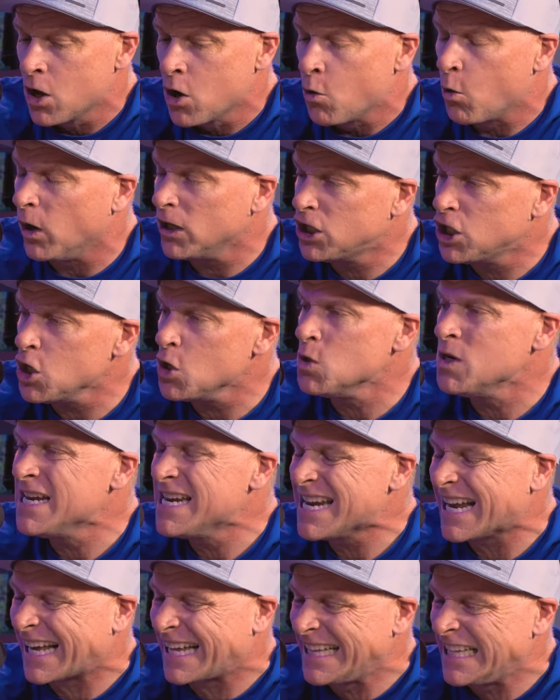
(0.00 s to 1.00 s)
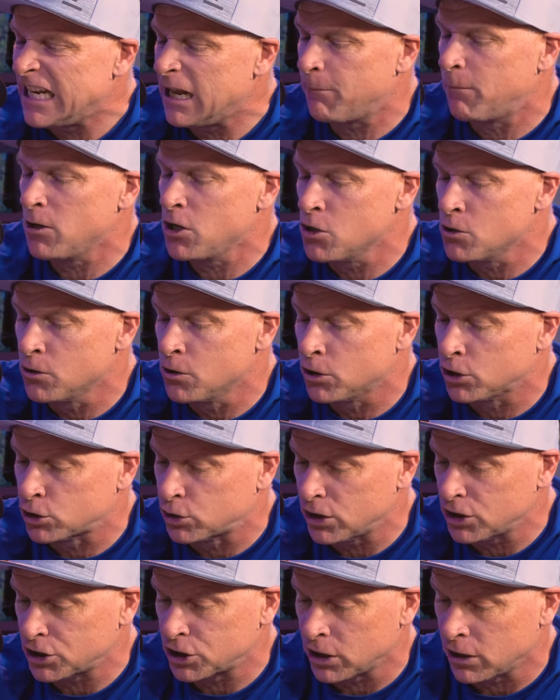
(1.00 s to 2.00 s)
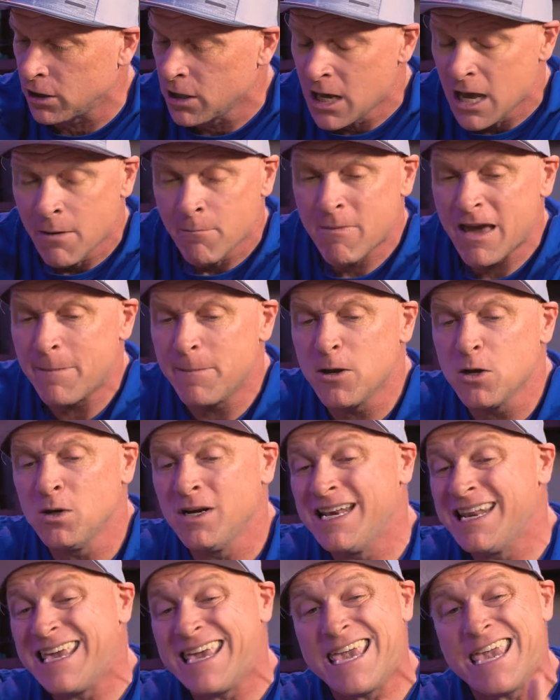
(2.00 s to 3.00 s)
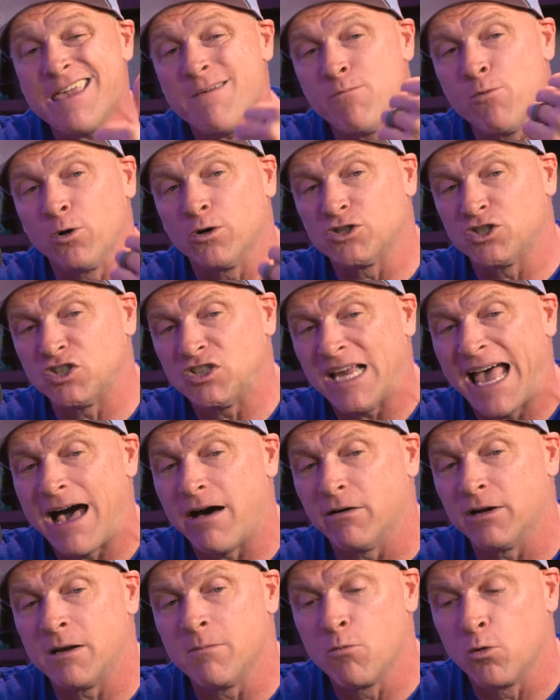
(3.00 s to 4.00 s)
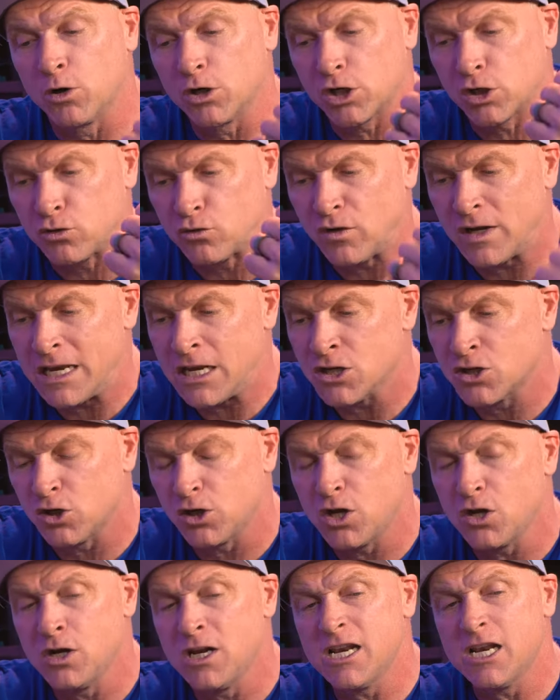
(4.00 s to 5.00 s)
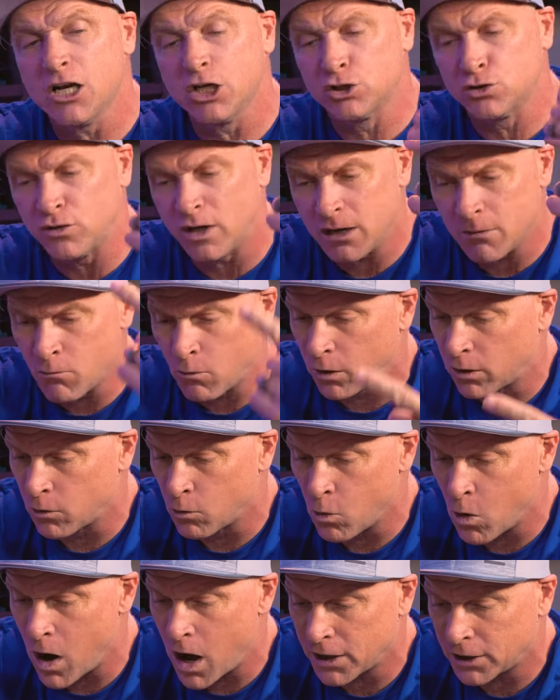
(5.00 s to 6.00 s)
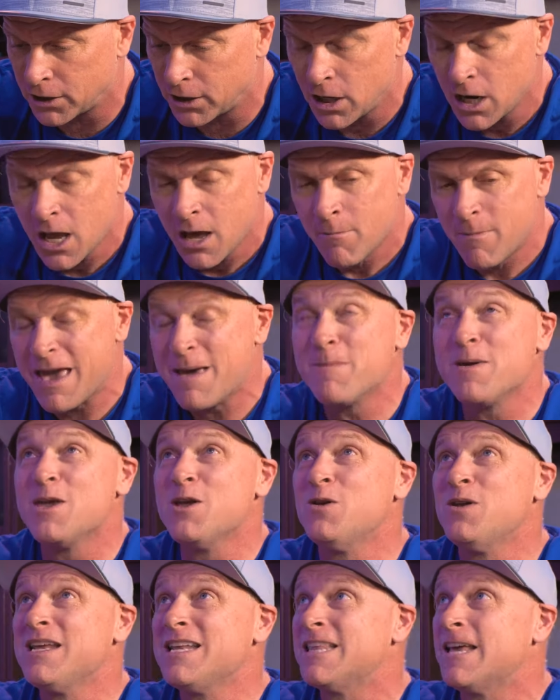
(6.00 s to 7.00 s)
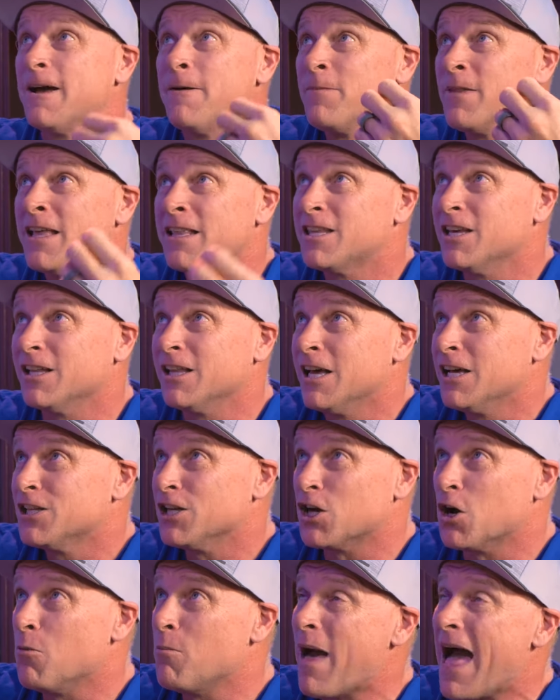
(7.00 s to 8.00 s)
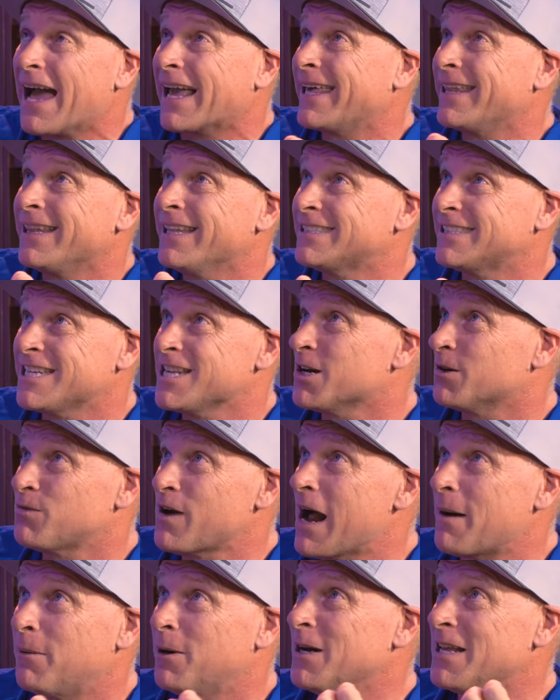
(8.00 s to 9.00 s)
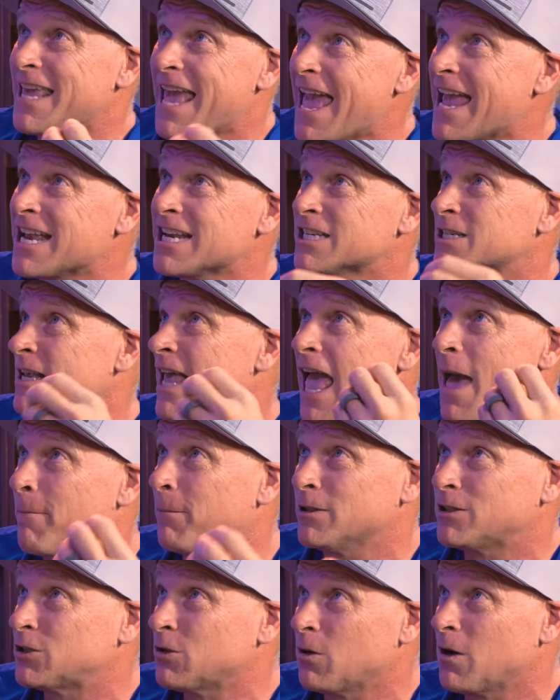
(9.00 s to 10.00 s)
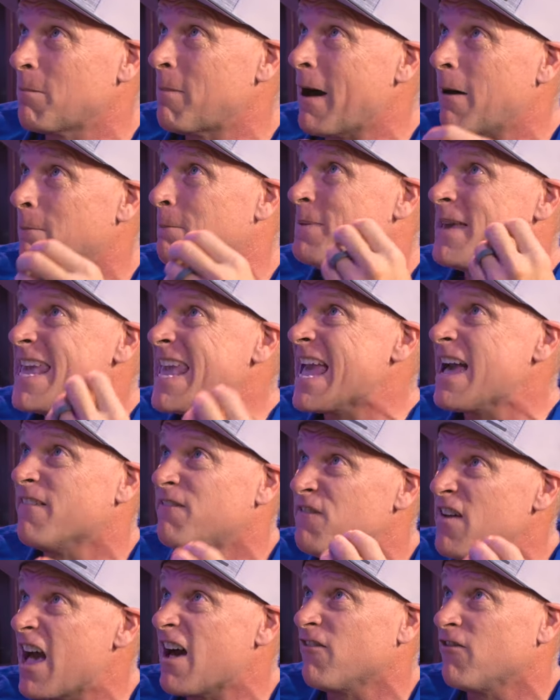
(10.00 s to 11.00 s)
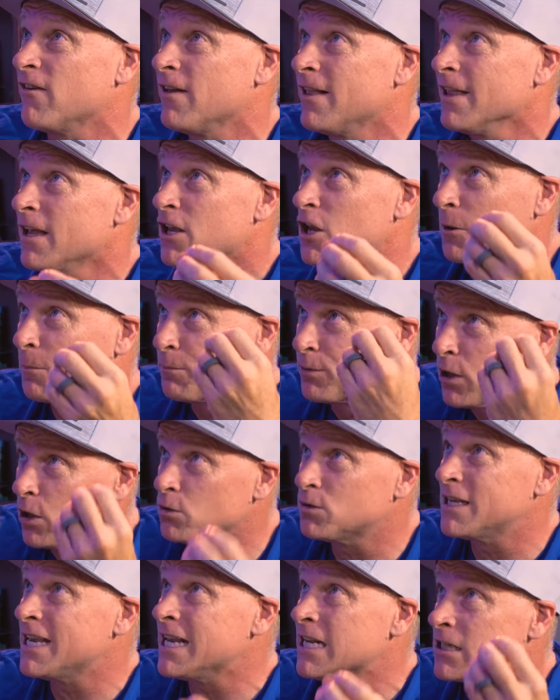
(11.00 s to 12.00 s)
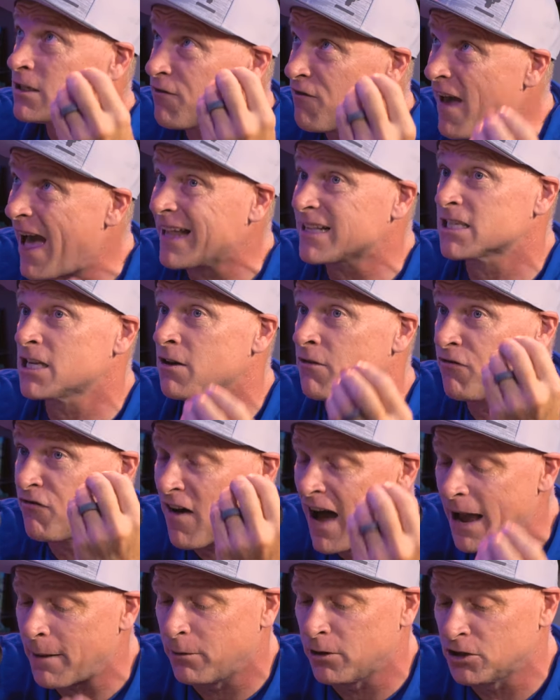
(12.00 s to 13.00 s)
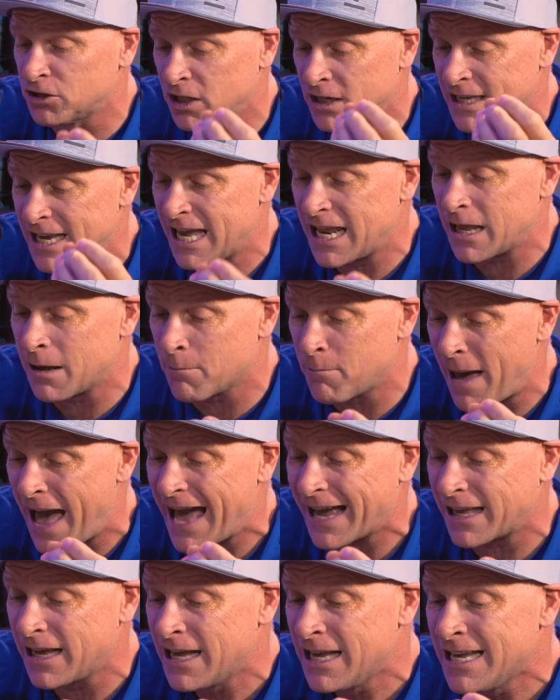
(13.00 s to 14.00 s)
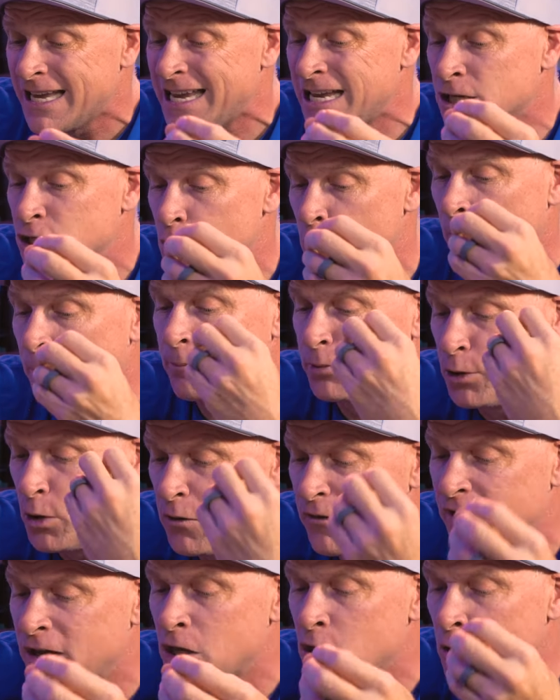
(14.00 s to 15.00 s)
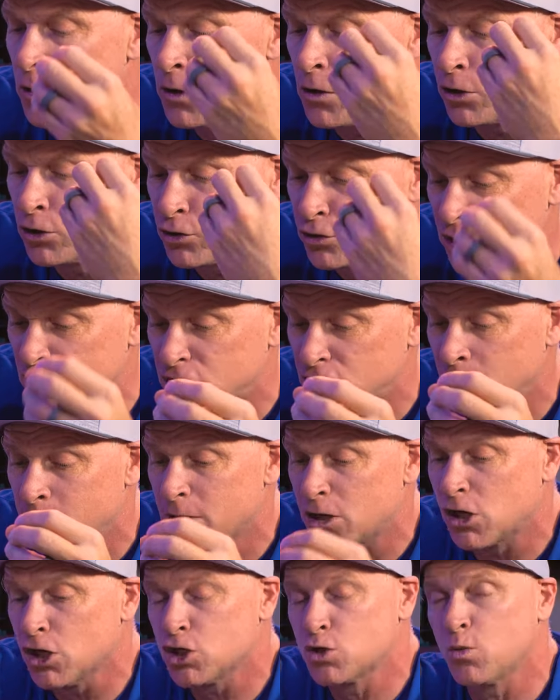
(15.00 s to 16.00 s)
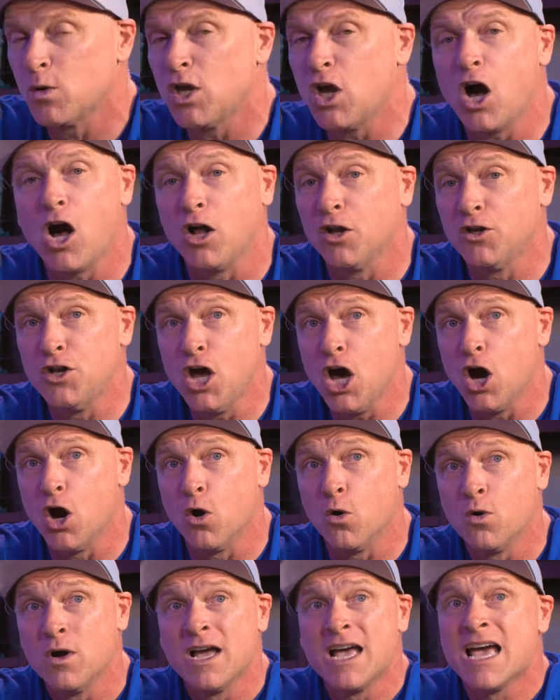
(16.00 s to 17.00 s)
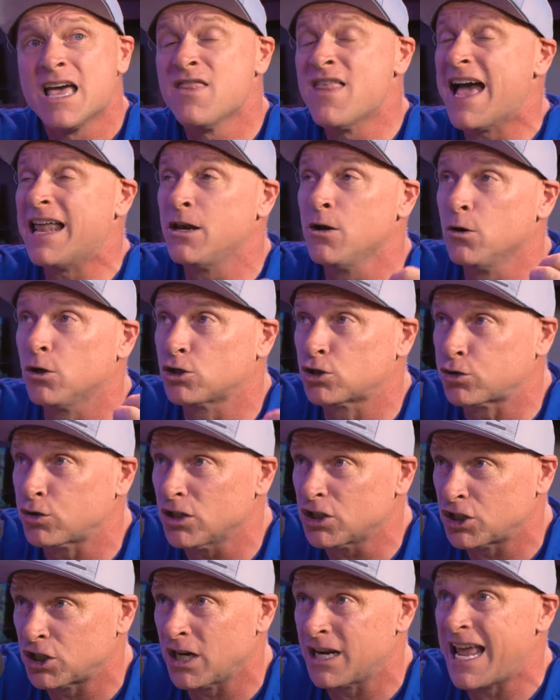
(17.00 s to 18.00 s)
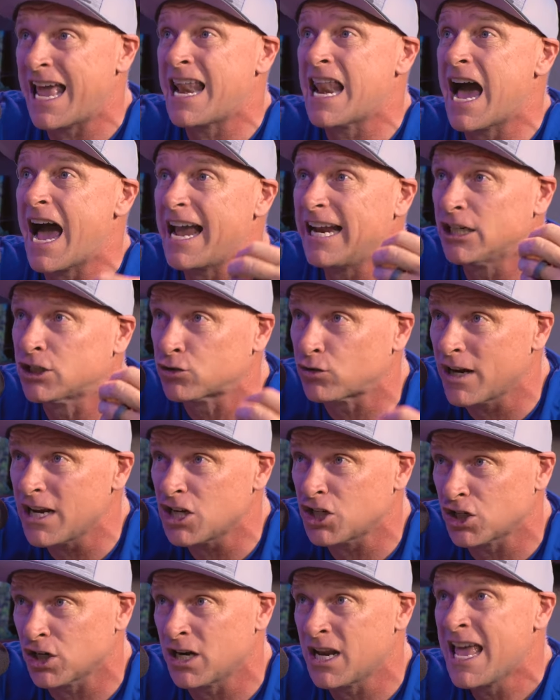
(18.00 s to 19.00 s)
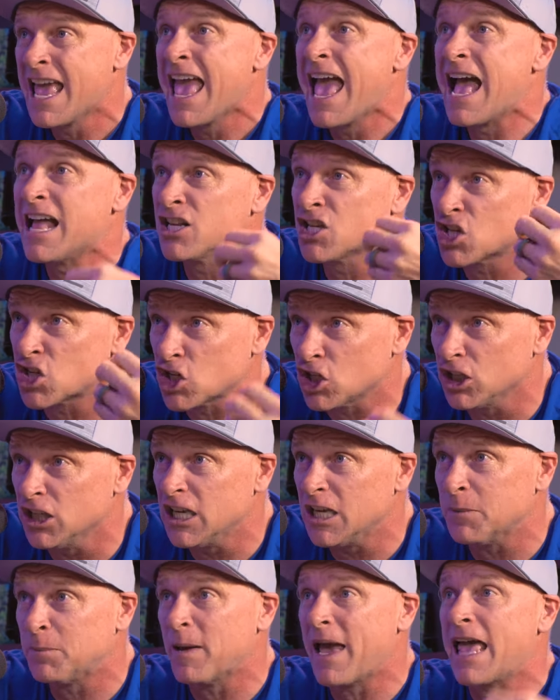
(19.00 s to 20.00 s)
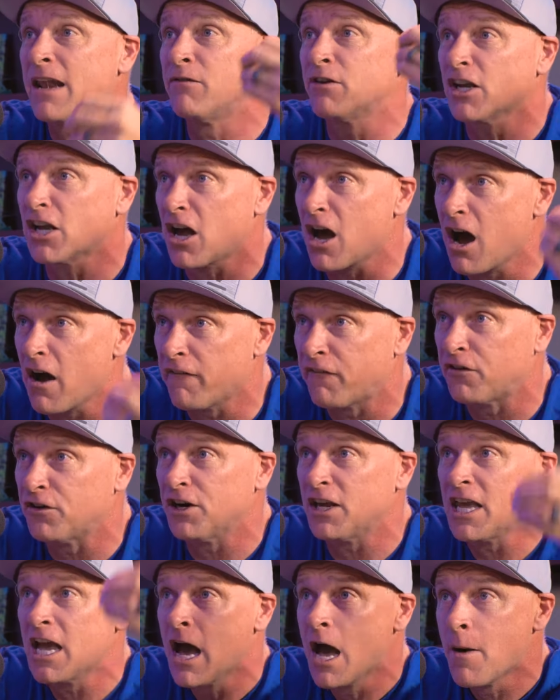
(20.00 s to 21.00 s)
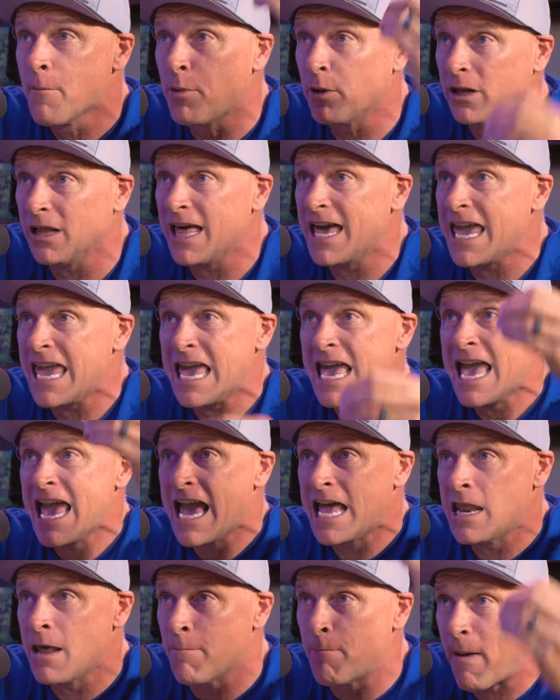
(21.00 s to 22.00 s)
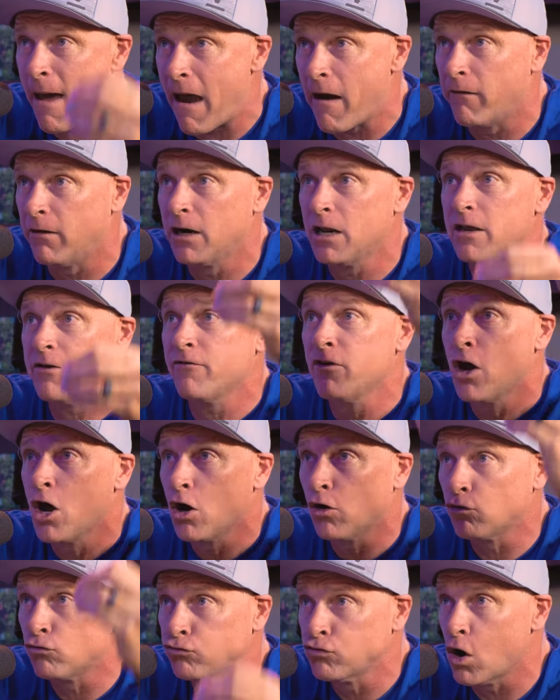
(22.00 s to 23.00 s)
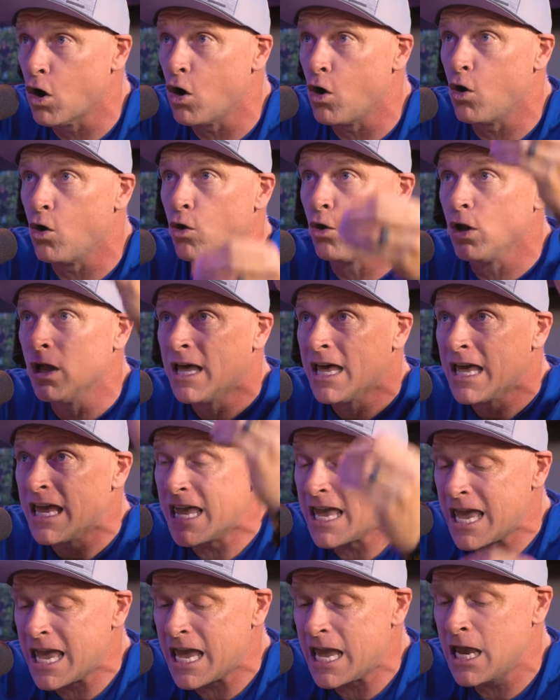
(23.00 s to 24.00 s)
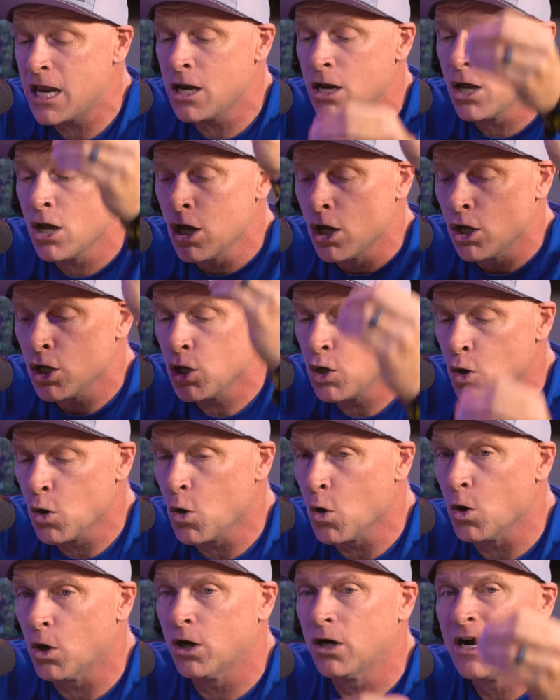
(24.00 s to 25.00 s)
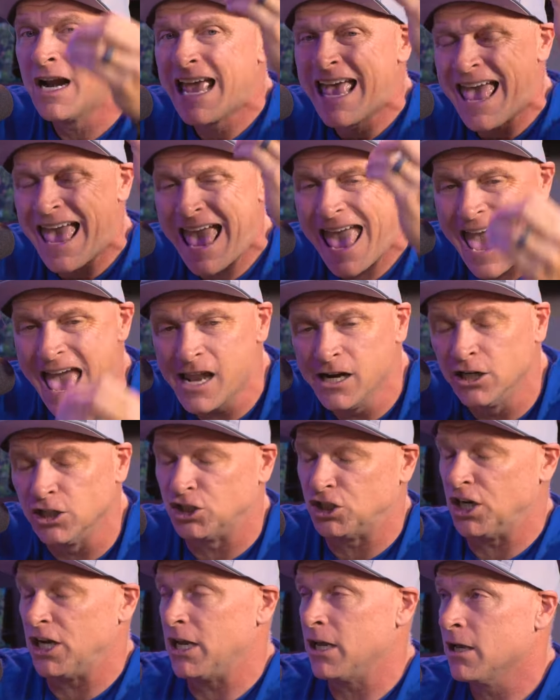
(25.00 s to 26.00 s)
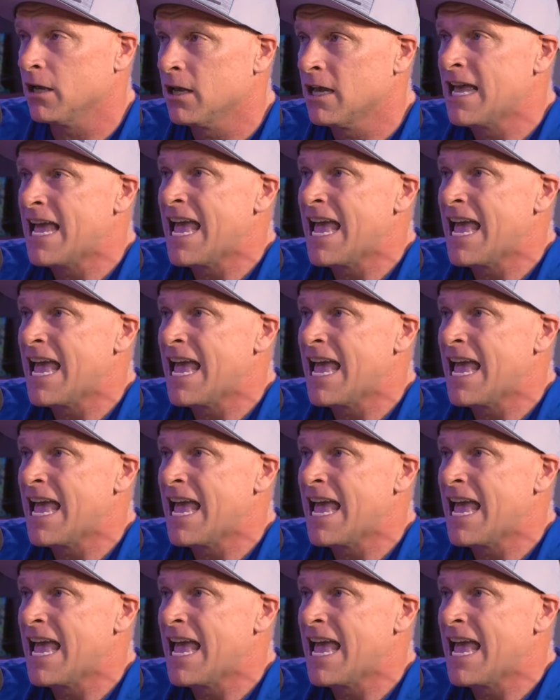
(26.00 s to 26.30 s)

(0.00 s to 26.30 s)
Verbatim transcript: What do you need to clean up in your nutrition? Maybe you need to eat more salad and more greens, or you need to drink more water. Maybe you need to, to, to go back and listen to Robert Yang's episode about PFF, your proteins, fats, and fibers, and getting back into improving your nutrition because we all know that nutrition and hydration and sleep and recovery play an imperative role in your energy.